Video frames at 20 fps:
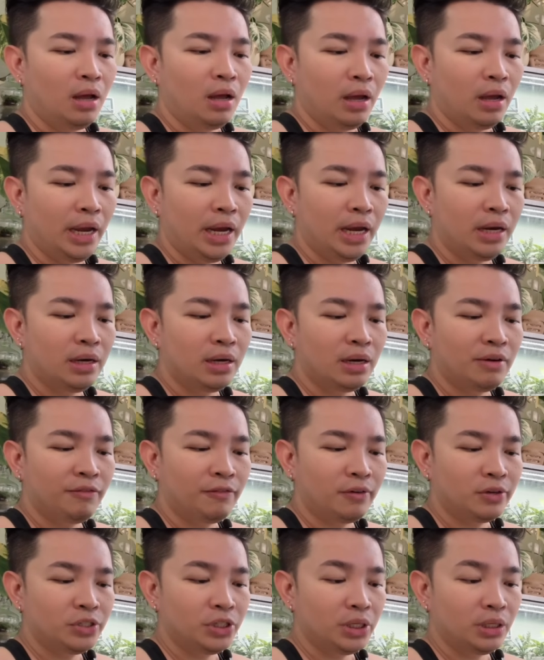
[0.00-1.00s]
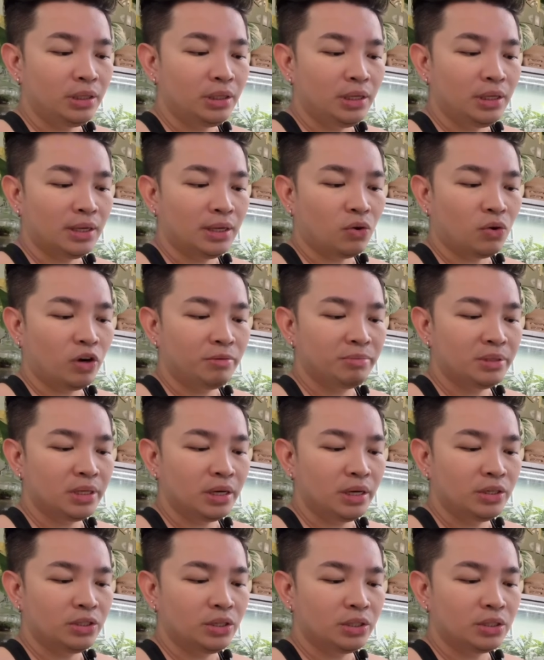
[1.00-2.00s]
And unfortunately, the corms that
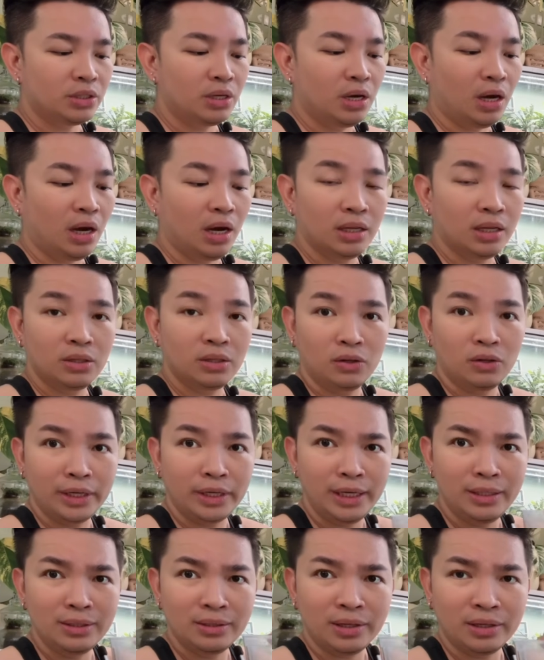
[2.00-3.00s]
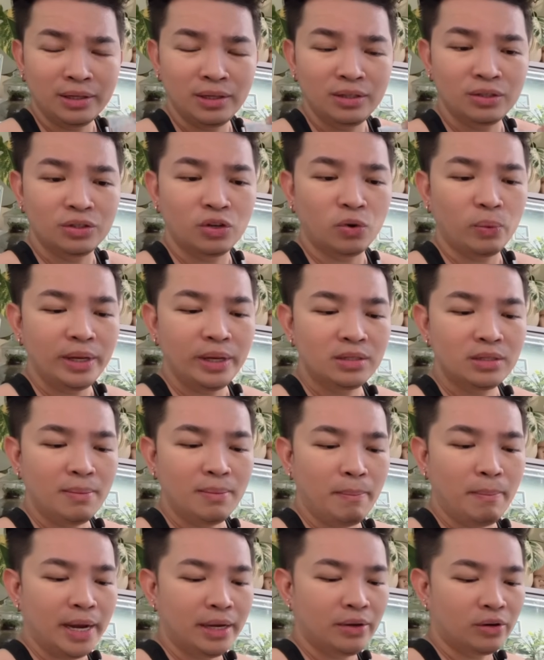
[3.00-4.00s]
I just got already started drawing some
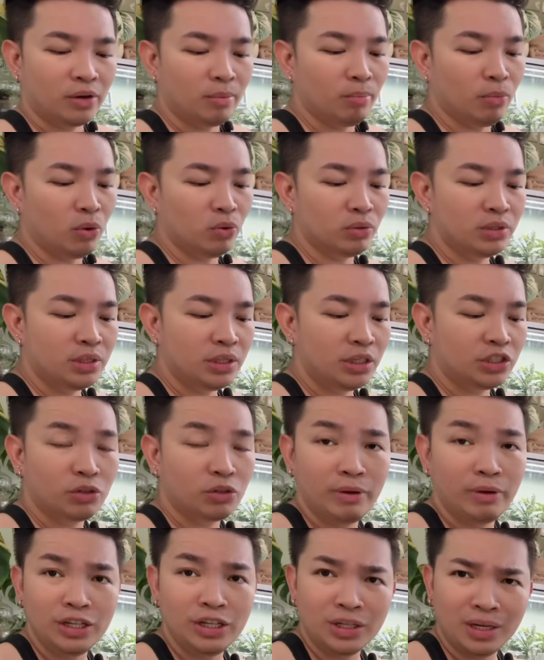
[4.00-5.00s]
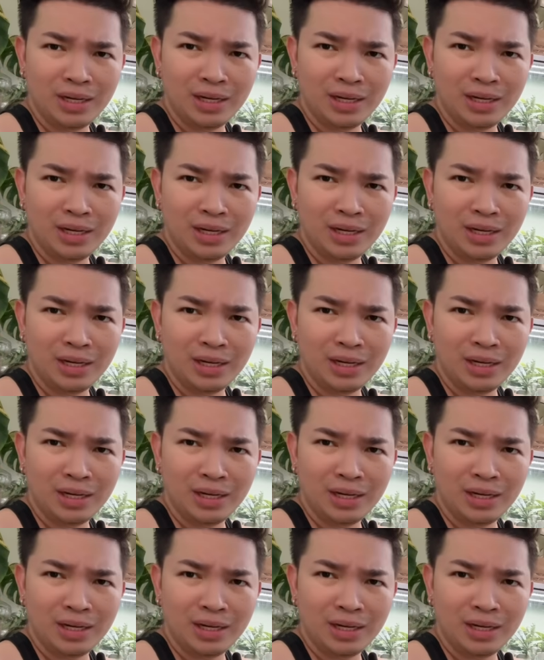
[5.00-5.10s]
minor mold situation,